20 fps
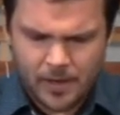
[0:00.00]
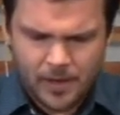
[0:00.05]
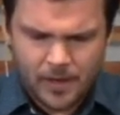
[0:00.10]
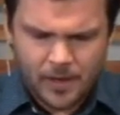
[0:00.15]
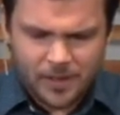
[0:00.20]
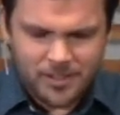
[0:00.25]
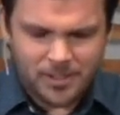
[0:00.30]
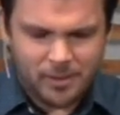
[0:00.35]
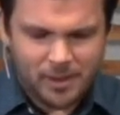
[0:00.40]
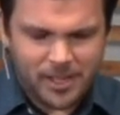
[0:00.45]

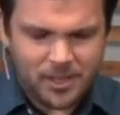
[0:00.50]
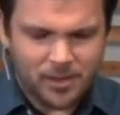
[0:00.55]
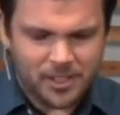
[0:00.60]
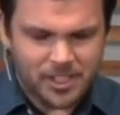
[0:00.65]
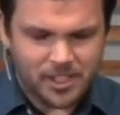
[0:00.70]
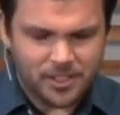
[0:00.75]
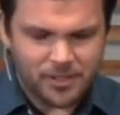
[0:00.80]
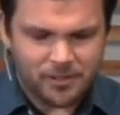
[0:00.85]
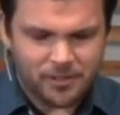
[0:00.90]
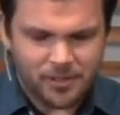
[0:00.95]
So, my
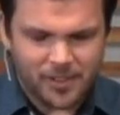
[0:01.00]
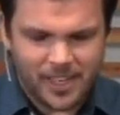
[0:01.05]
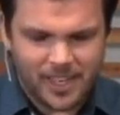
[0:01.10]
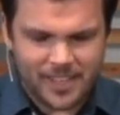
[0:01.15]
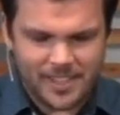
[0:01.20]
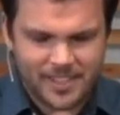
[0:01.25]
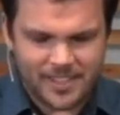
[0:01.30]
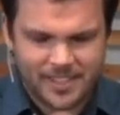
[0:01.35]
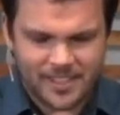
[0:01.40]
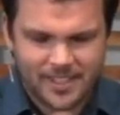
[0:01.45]
question for
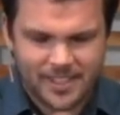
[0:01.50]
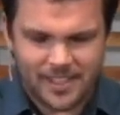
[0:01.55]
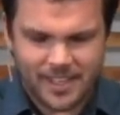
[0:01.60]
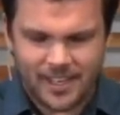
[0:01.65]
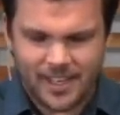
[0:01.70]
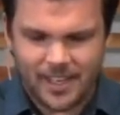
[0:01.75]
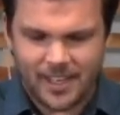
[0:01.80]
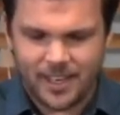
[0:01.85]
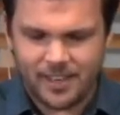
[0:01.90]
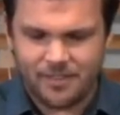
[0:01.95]
us
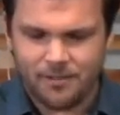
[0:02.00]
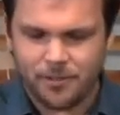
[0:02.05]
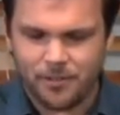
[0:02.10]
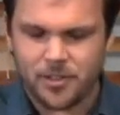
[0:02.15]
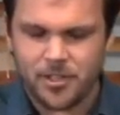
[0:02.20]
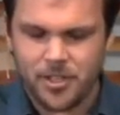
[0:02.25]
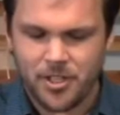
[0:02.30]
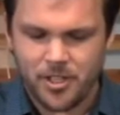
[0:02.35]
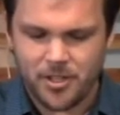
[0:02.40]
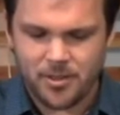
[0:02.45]
and for
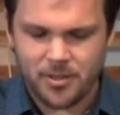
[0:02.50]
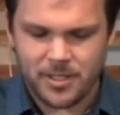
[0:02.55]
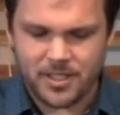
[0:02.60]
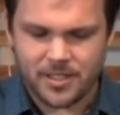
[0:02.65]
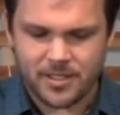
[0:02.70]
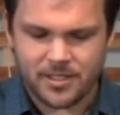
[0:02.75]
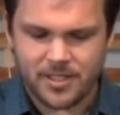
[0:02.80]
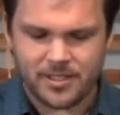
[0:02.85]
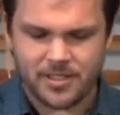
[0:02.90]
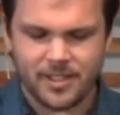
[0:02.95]
you is
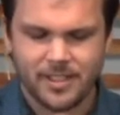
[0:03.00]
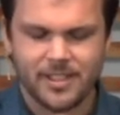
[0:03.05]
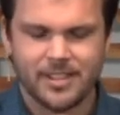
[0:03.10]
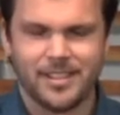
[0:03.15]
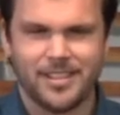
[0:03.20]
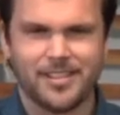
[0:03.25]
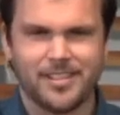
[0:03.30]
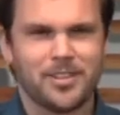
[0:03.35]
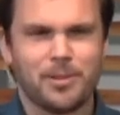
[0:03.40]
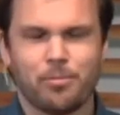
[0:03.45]
does,
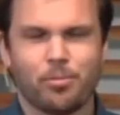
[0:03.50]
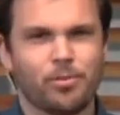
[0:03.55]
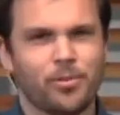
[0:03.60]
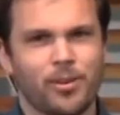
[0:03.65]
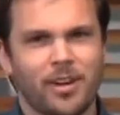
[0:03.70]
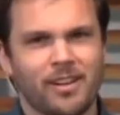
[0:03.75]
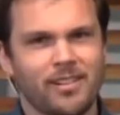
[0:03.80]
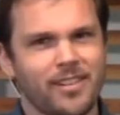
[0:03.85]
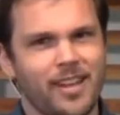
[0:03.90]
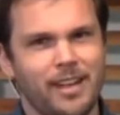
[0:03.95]
does your
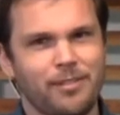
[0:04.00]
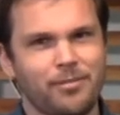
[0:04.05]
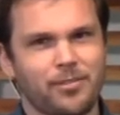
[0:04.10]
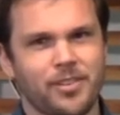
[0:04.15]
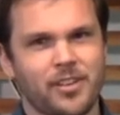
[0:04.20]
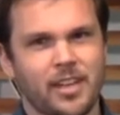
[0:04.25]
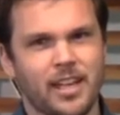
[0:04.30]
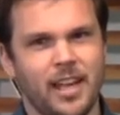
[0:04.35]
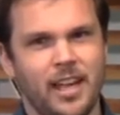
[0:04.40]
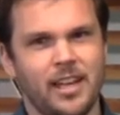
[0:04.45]
prayer life
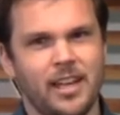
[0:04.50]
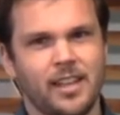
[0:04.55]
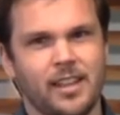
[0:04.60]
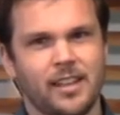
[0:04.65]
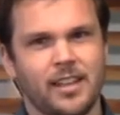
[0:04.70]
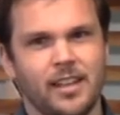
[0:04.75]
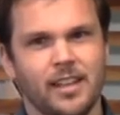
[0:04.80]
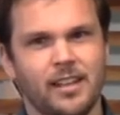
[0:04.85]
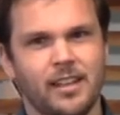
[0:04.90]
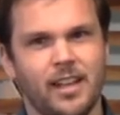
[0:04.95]
look
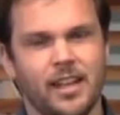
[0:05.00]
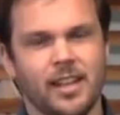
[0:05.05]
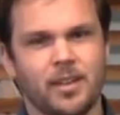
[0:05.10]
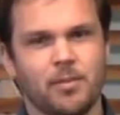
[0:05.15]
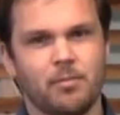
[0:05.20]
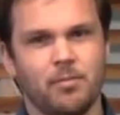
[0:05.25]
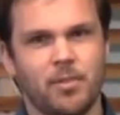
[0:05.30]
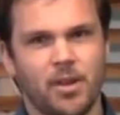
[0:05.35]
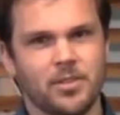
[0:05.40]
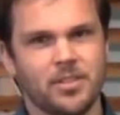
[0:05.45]
anything like
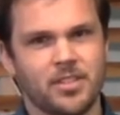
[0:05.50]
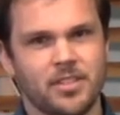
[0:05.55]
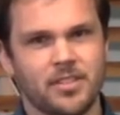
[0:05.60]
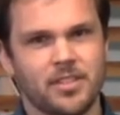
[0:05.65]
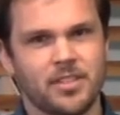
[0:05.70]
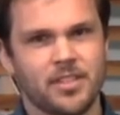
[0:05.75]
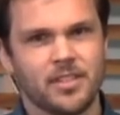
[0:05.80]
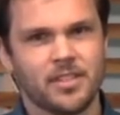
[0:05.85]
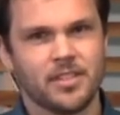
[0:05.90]
Moses's?